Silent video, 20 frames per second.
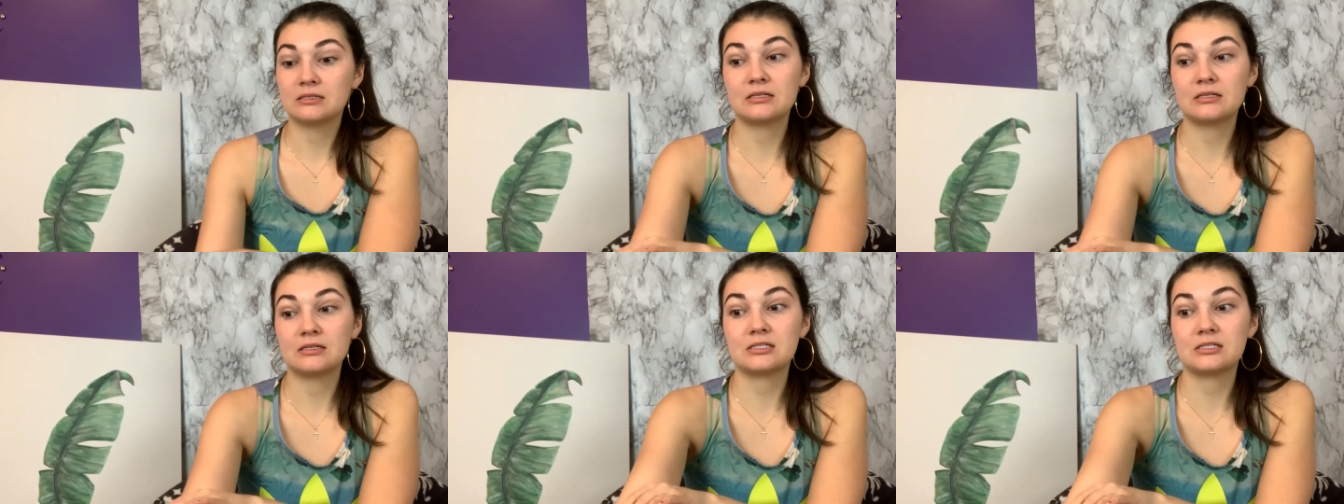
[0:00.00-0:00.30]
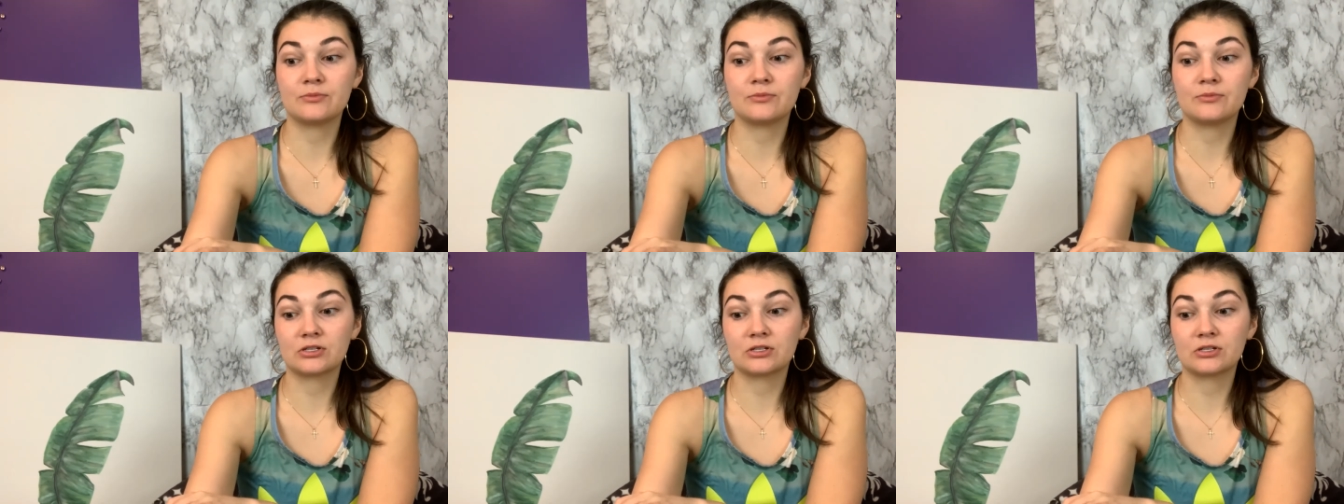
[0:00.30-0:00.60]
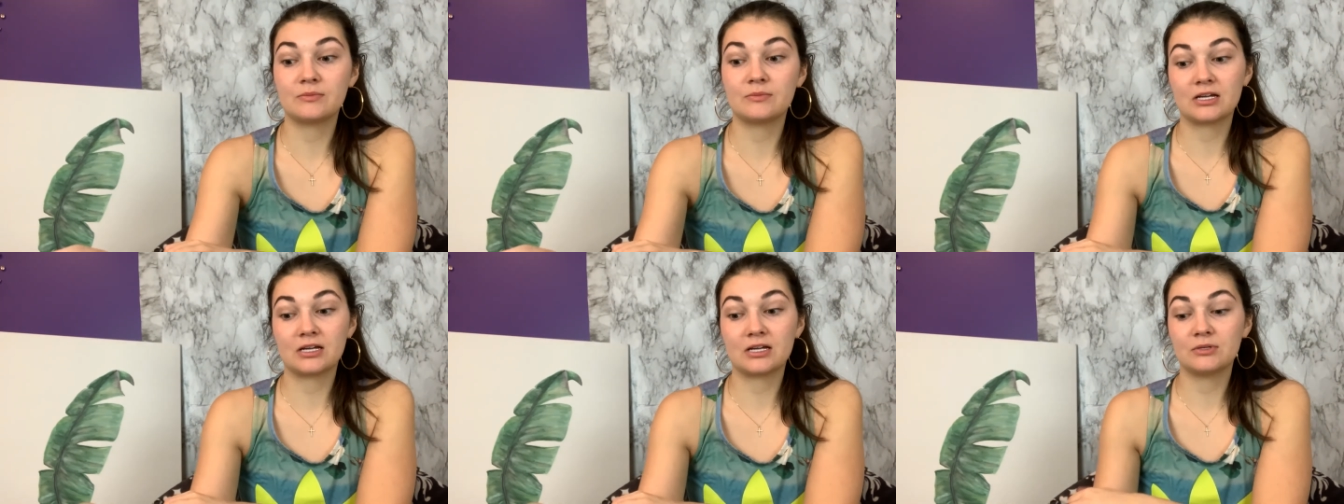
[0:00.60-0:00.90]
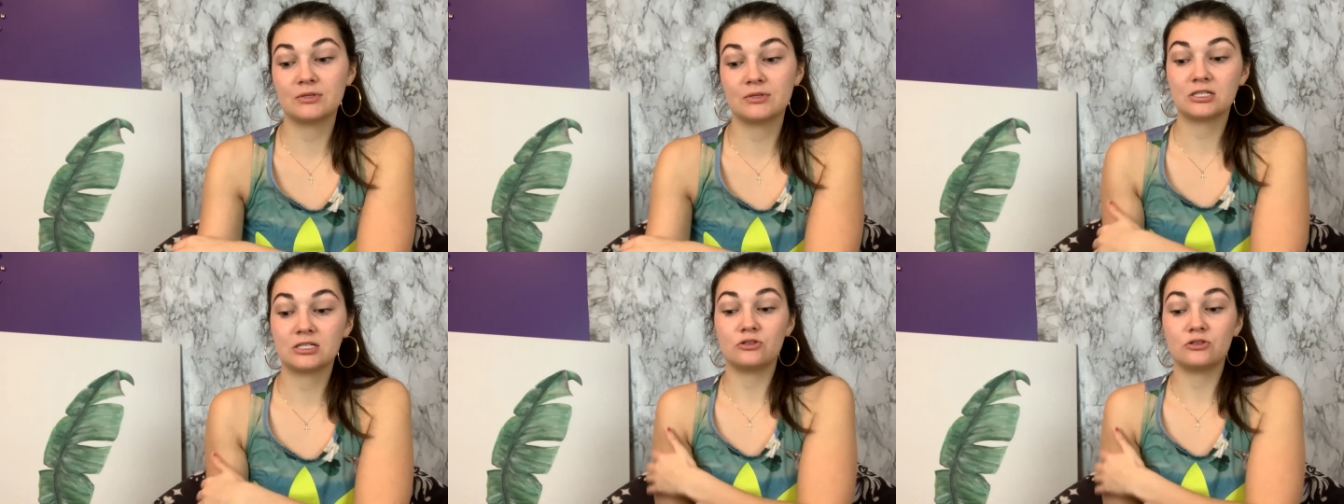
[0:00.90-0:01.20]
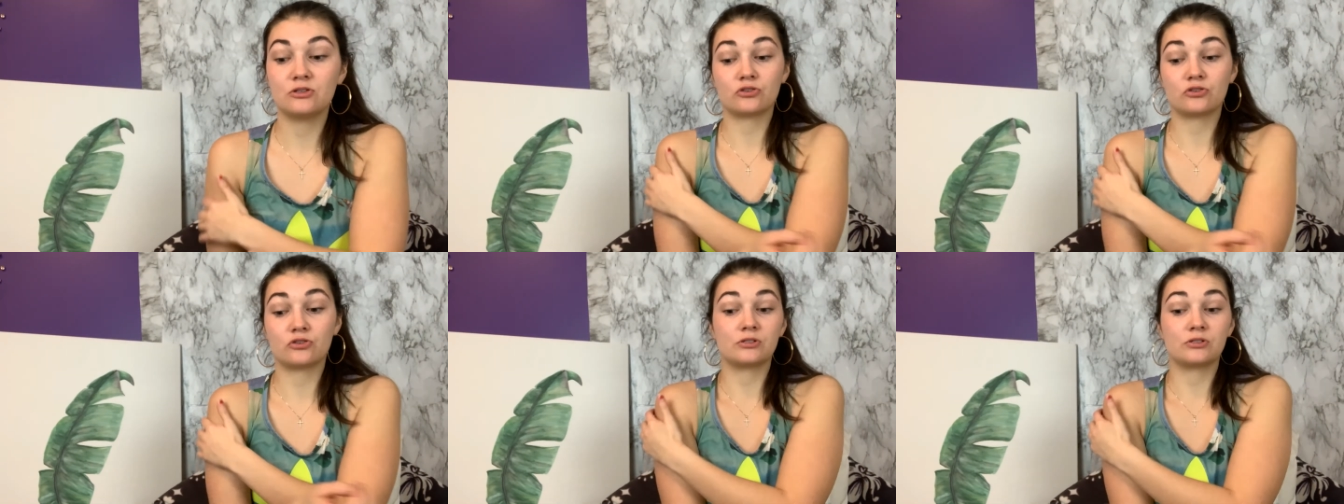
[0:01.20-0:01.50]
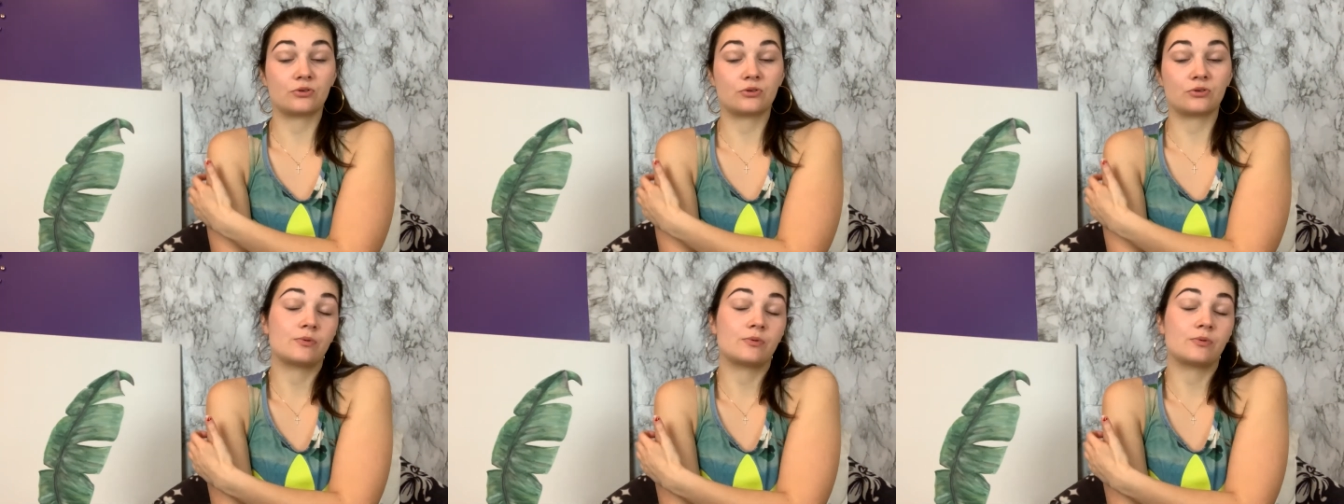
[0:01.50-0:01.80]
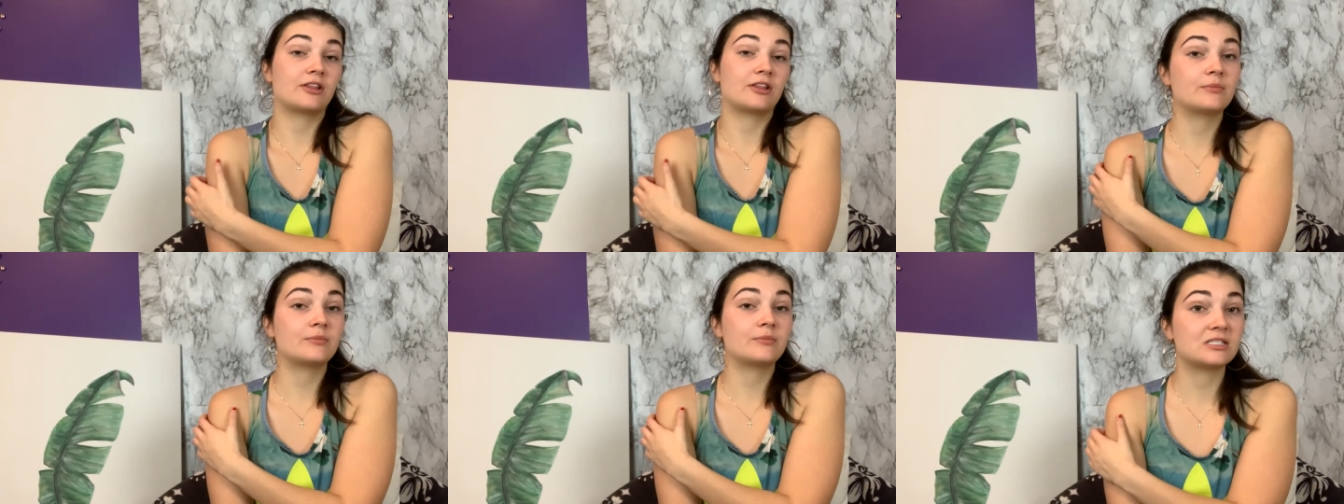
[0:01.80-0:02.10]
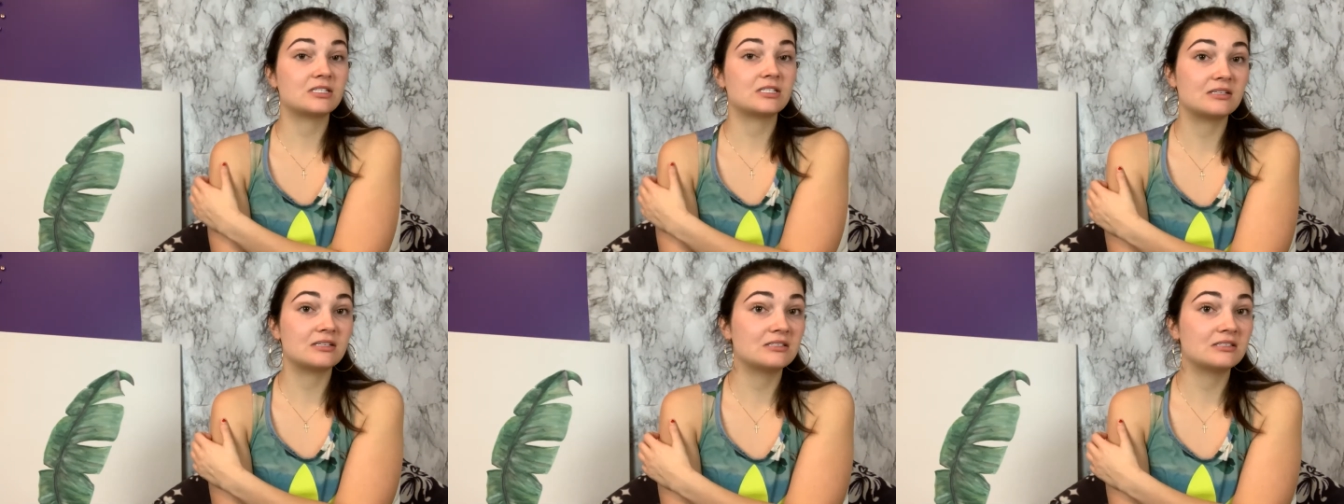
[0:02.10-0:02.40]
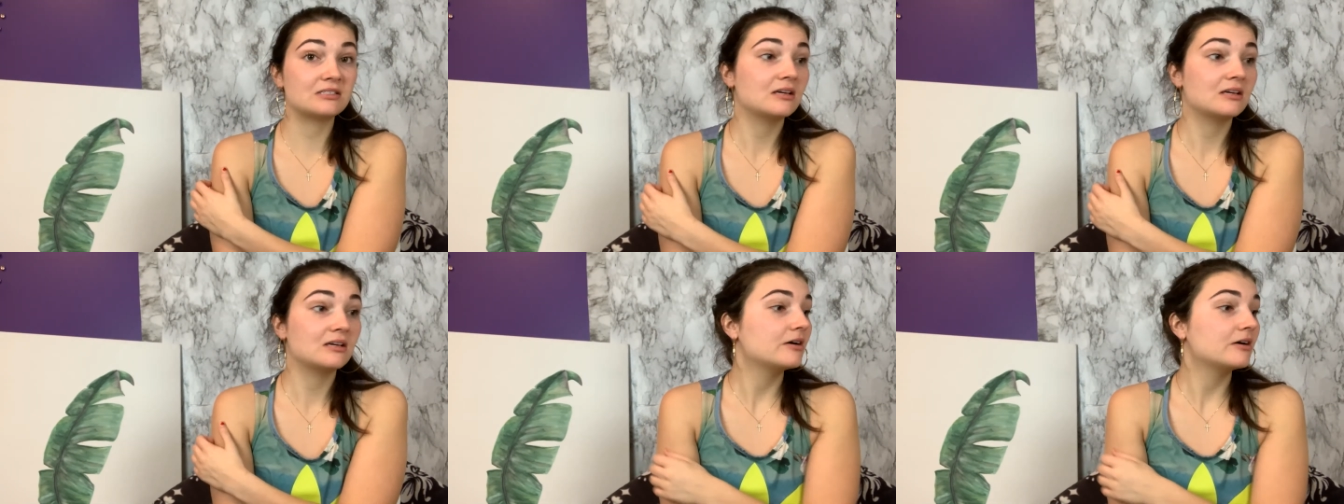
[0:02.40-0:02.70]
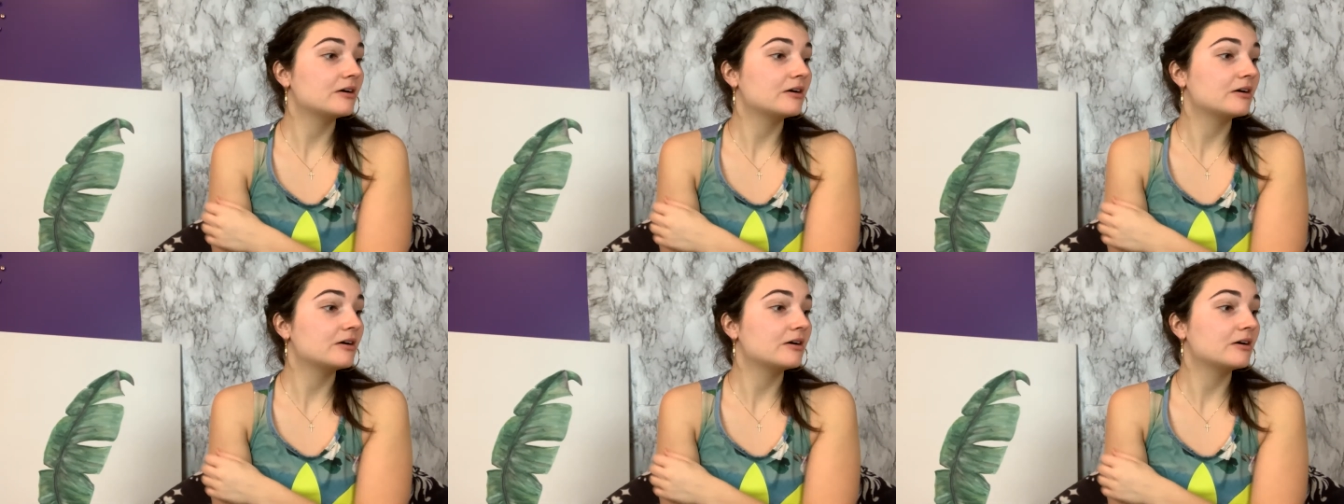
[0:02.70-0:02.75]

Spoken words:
and someone can make them into cute shorts or wear them as is.